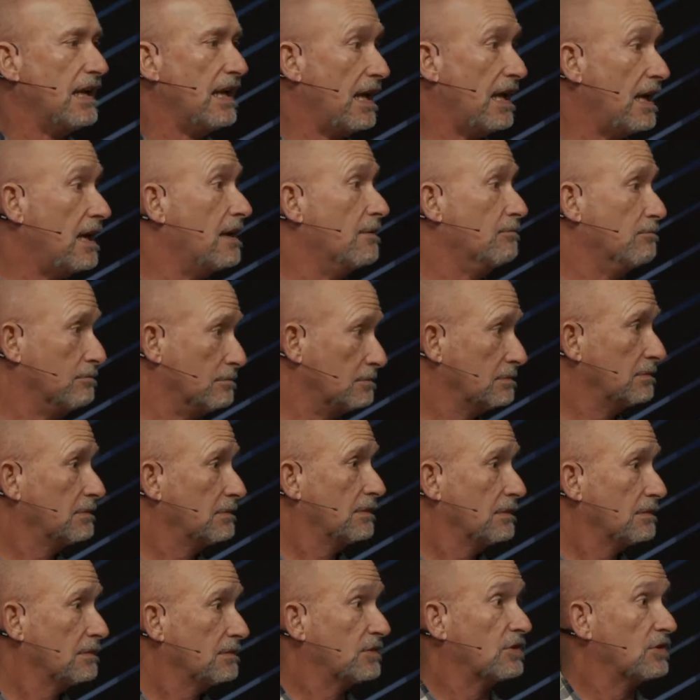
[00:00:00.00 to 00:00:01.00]
him
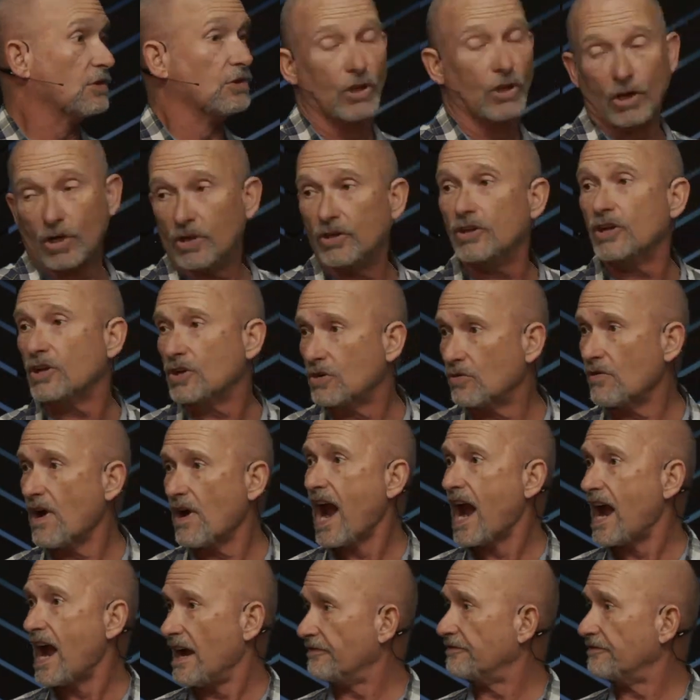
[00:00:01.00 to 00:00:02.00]
to learn the
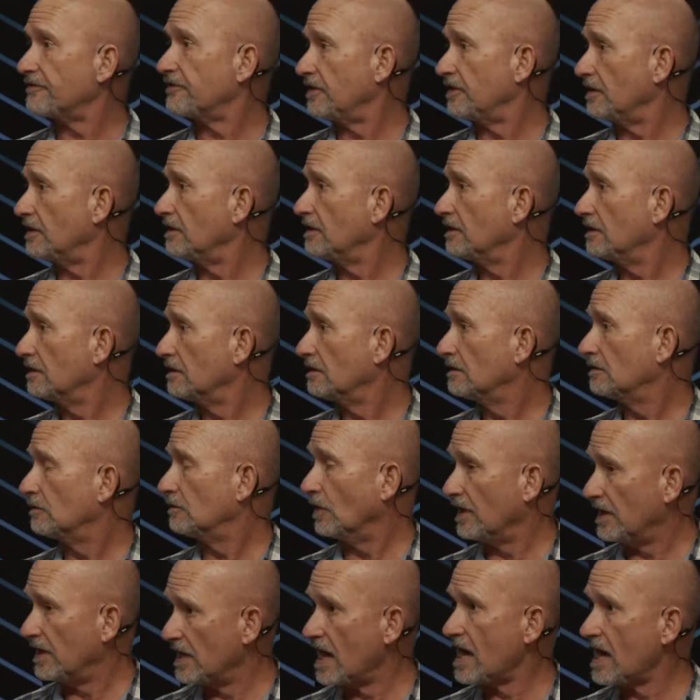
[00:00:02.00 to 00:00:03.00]
craft.
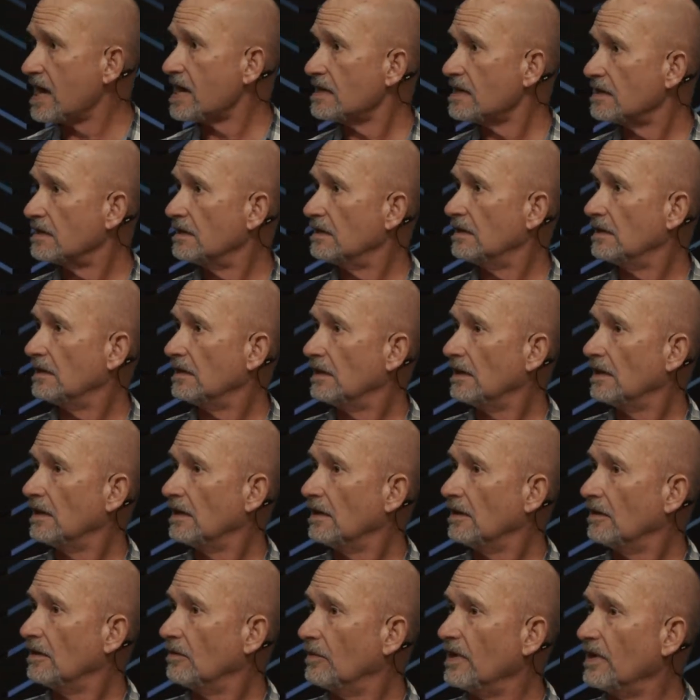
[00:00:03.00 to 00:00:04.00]
Wouldn't I?
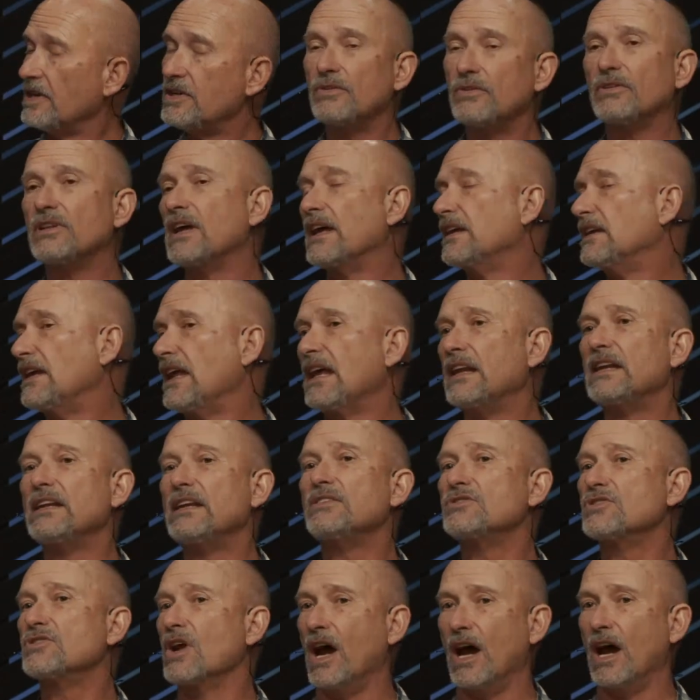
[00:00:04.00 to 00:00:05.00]
We do that in
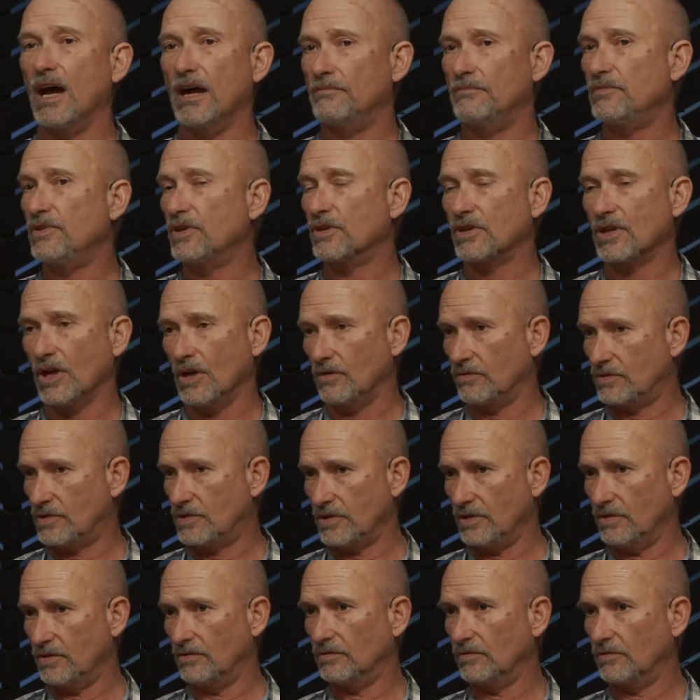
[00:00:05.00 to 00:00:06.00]
any job you go
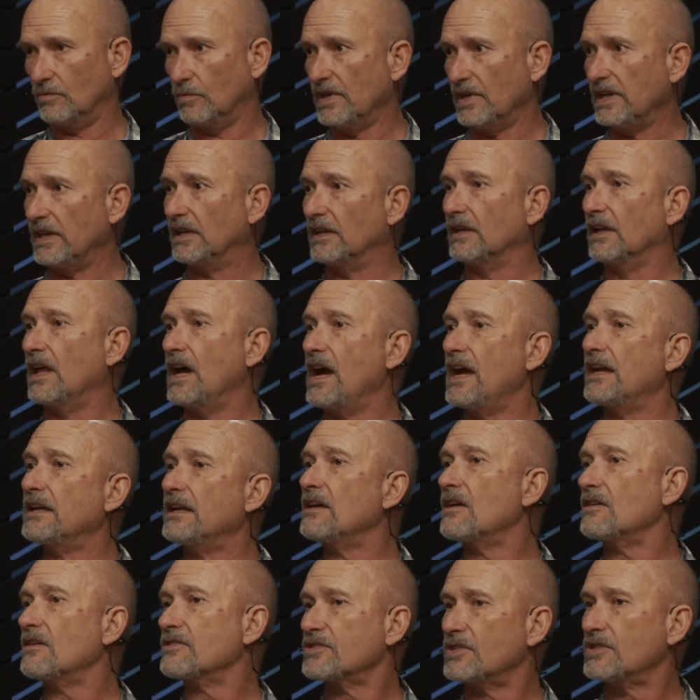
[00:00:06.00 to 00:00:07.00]
to. We
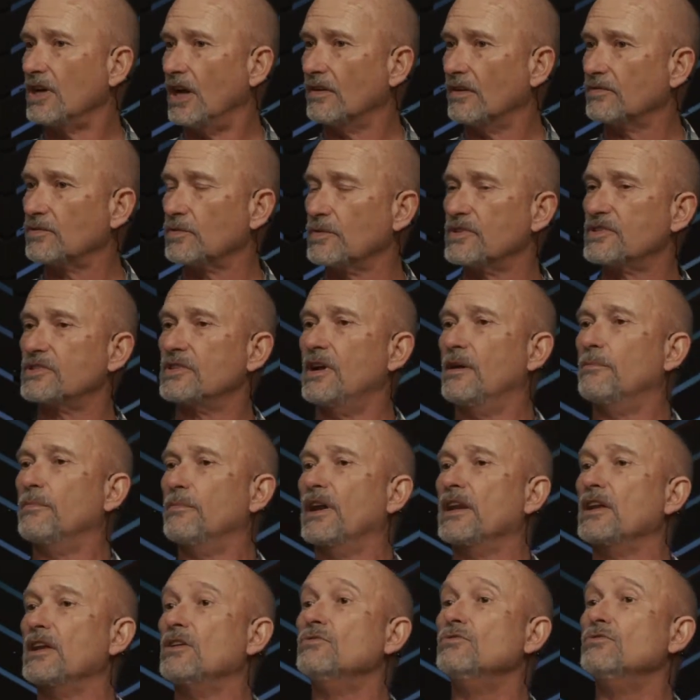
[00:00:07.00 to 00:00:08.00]
align ourselves with
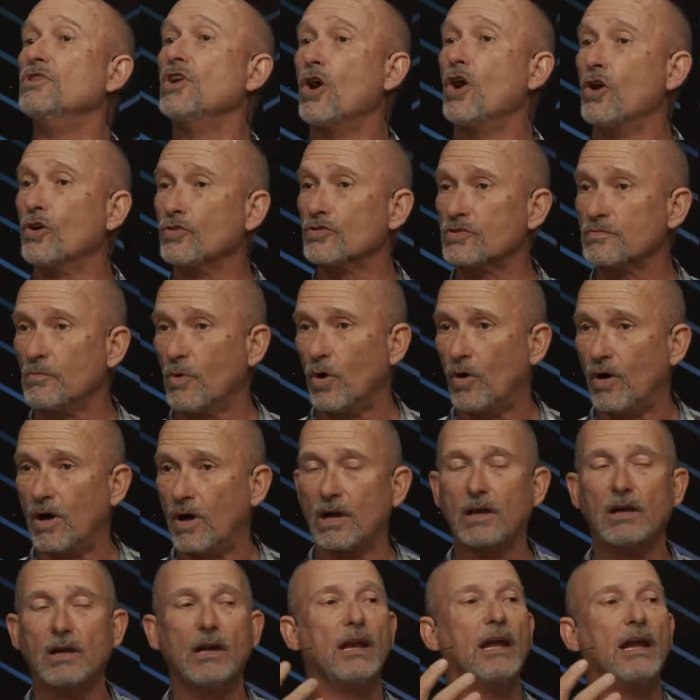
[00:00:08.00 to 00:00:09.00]
somebody who knows
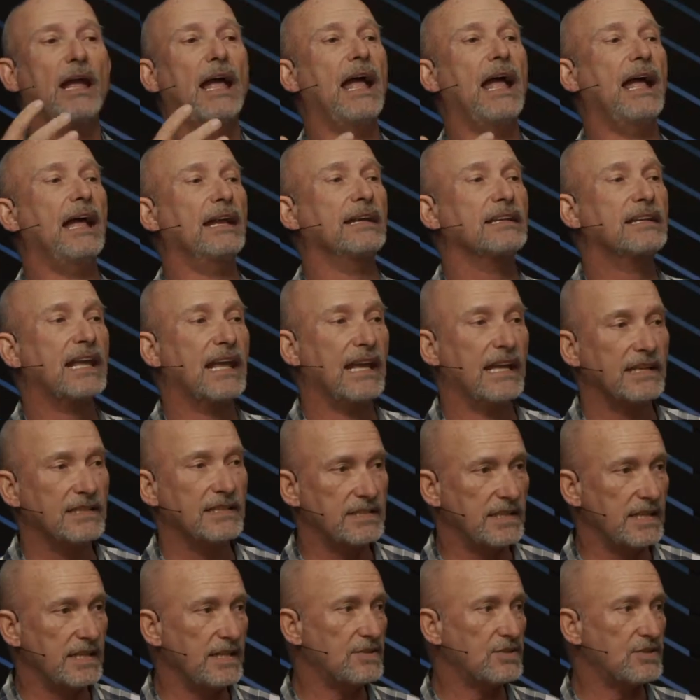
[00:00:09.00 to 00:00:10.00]
more and can
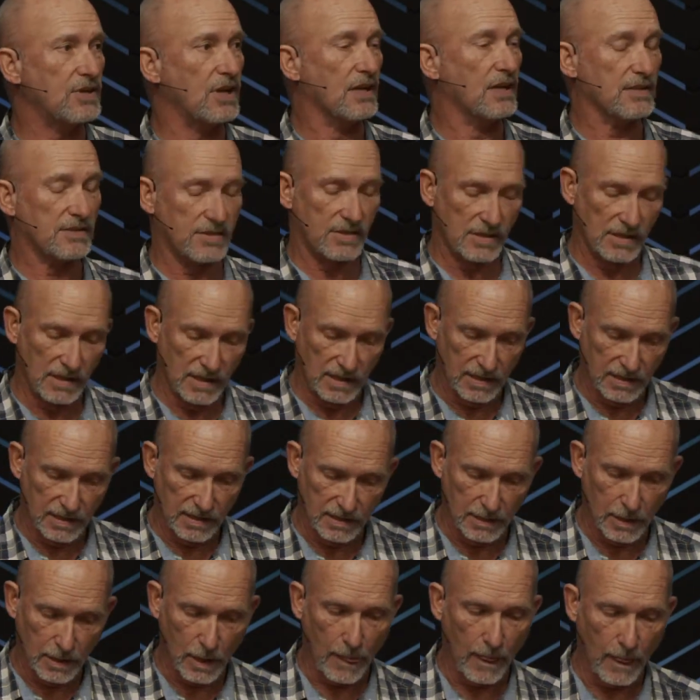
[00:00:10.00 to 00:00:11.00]
teach us.
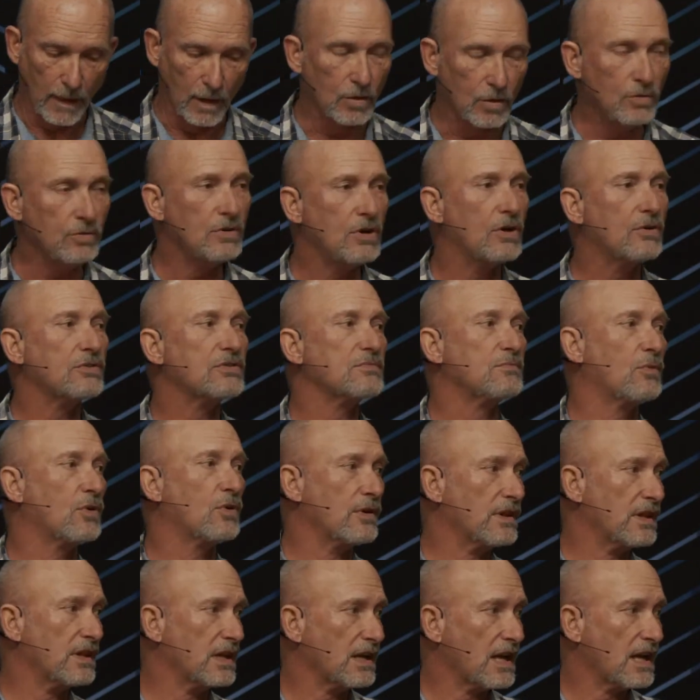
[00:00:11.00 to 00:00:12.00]
Who knows
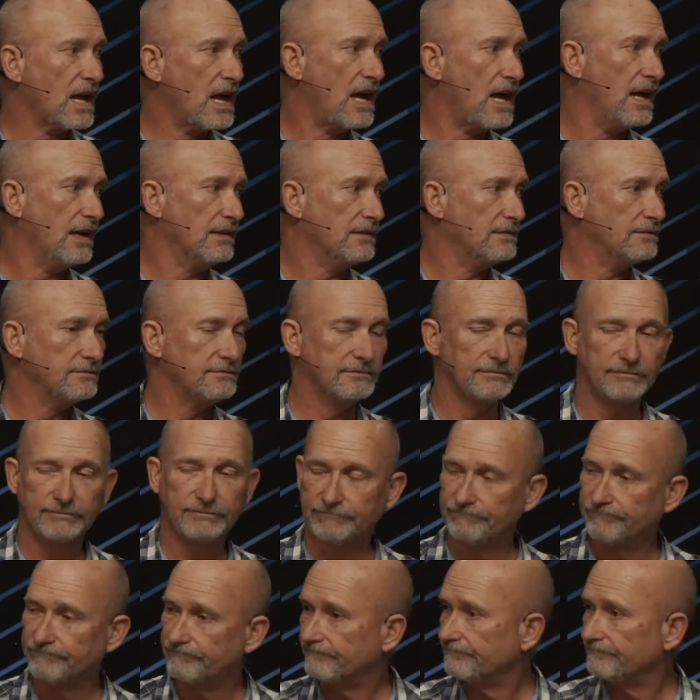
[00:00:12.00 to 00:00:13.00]
more than God?
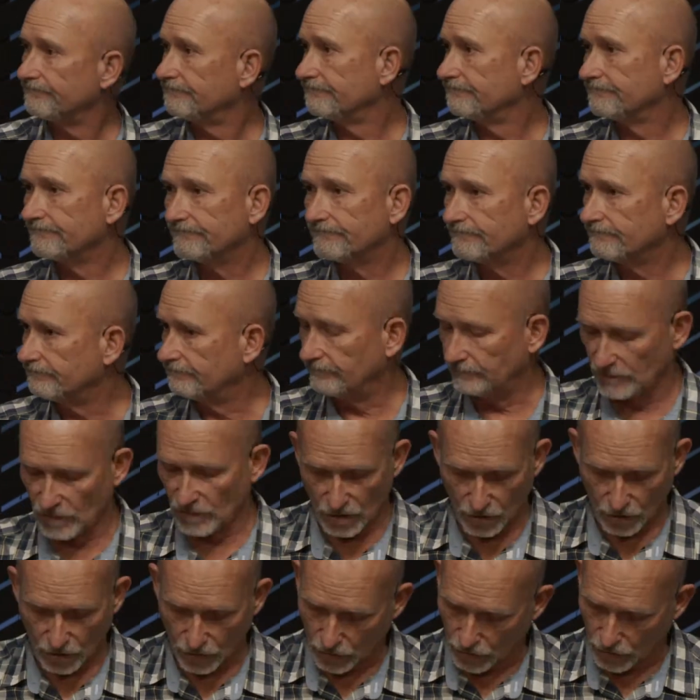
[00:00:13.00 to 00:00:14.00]

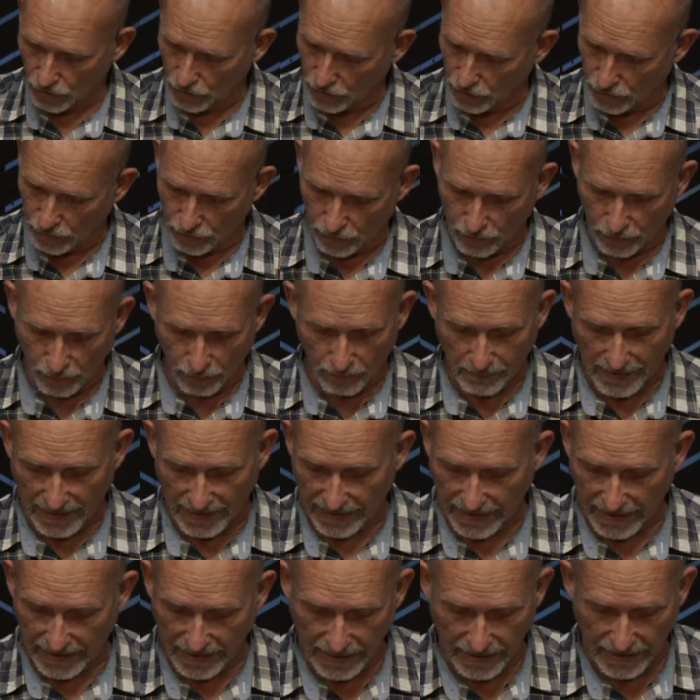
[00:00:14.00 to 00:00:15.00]

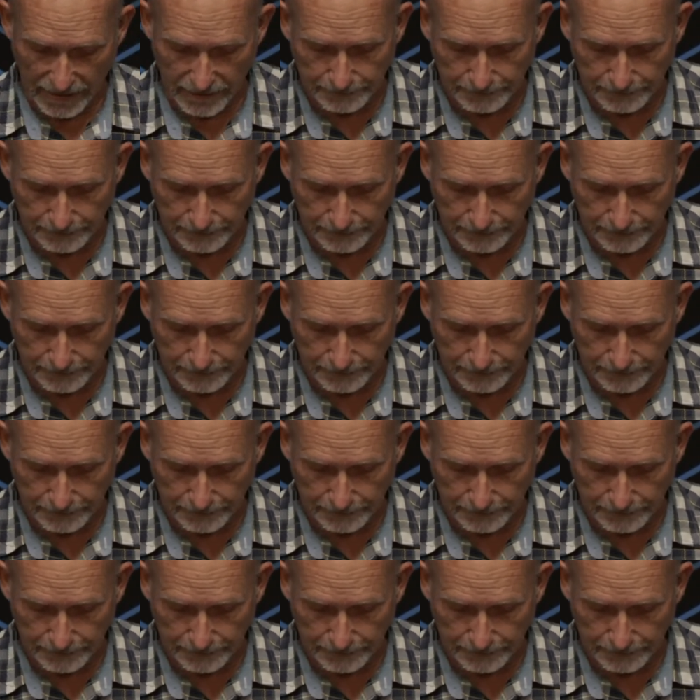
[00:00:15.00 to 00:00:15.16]
Nobody.